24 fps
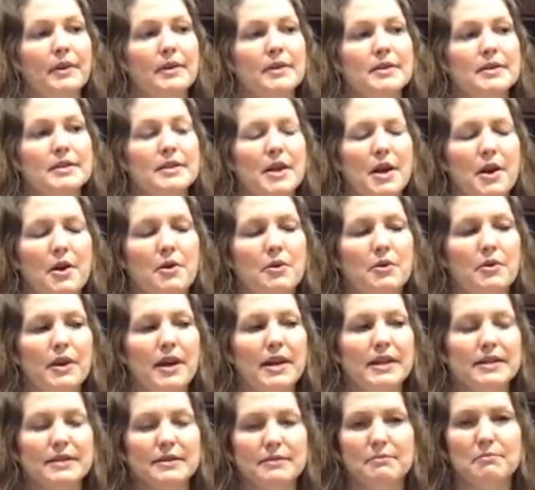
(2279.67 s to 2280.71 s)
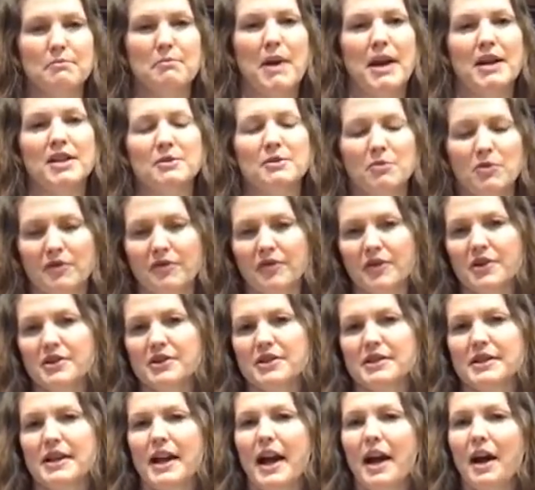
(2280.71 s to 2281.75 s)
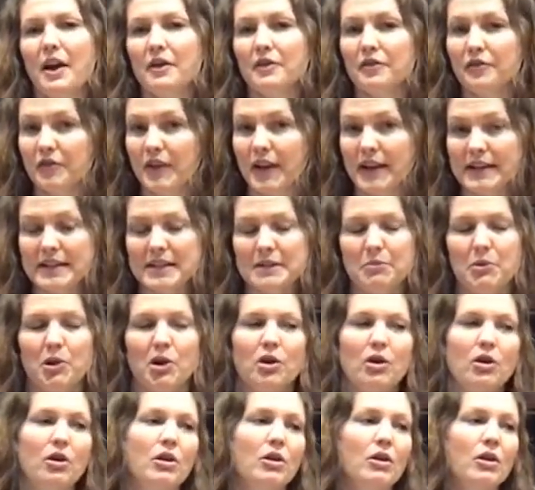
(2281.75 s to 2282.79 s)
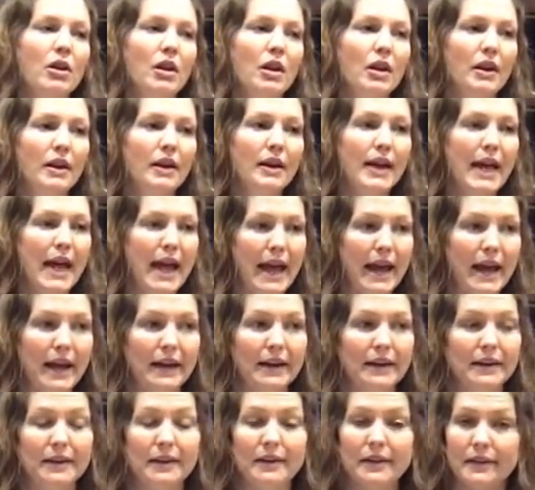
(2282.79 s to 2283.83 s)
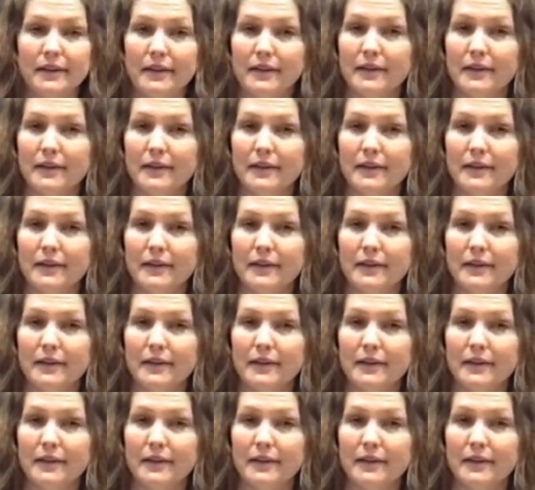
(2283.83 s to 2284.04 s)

So it's much more versatile, flexible, and